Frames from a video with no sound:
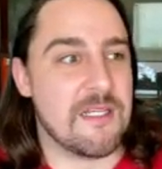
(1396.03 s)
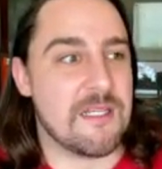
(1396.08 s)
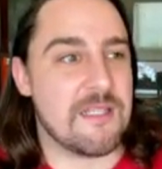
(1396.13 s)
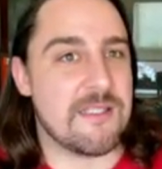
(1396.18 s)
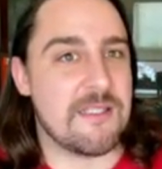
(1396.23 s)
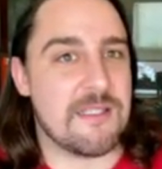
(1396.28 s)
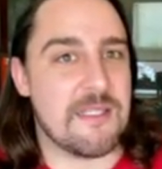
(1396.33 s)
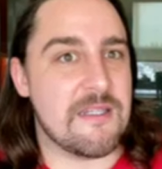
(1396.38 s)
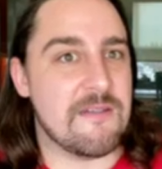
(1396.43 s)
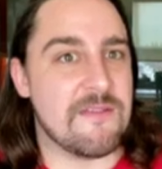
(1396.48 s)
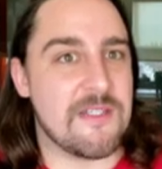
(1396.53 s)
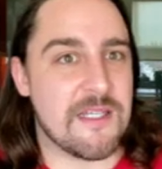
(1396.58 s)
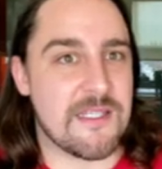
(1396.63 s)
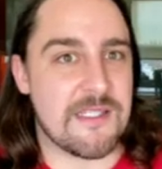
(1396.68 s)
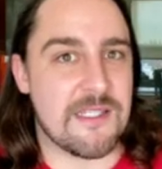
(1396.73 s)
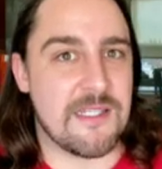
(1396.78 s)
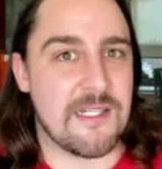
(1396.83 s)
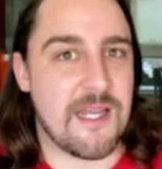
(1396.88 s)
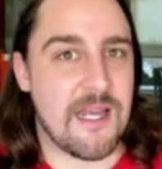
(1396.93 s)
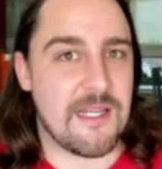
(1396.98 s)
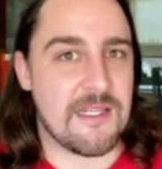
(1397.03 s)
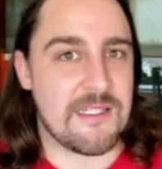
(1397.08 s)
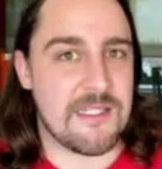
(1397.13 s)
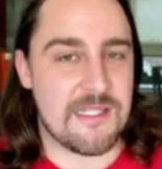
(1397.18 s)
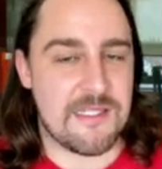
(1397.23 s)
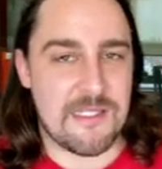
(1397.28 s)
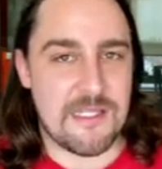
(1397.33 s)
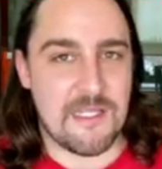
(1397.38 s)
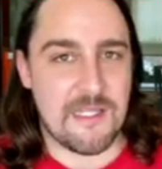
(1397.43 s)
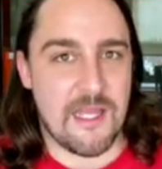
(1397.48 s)
Steve does it at
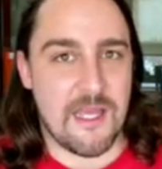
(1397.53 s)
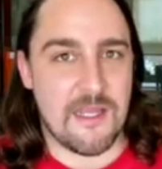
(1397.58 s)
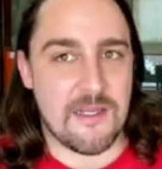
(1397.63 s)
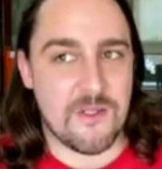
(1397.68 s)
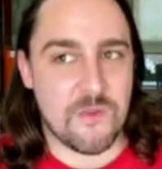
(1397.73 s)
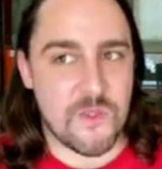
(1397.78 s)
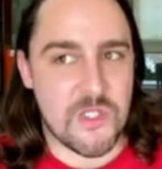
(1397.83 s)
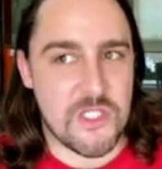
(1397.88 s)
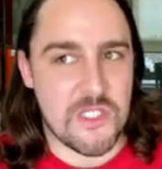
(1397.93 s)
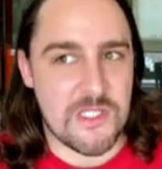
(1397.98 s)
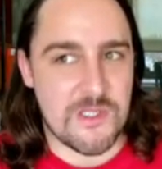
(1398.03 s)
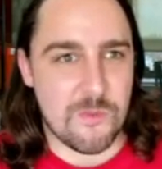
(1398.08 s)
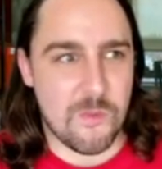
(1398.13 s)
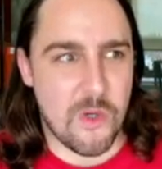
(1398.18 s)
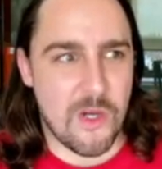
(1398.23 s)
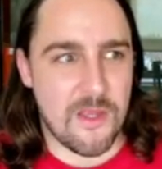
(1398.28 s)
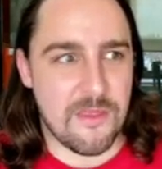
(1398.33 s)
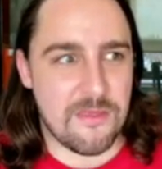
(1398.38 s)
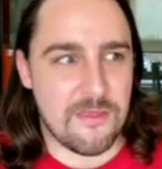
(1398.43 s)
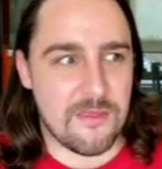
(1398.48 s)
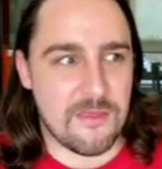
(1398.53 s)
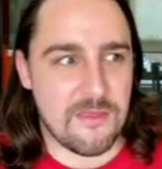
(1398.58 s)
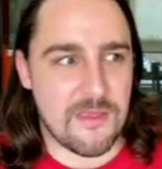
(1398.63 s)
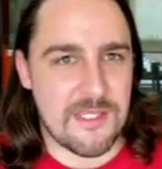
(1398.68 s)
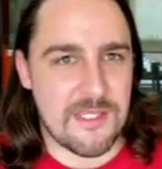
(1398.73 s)
Disneyland, which is what, the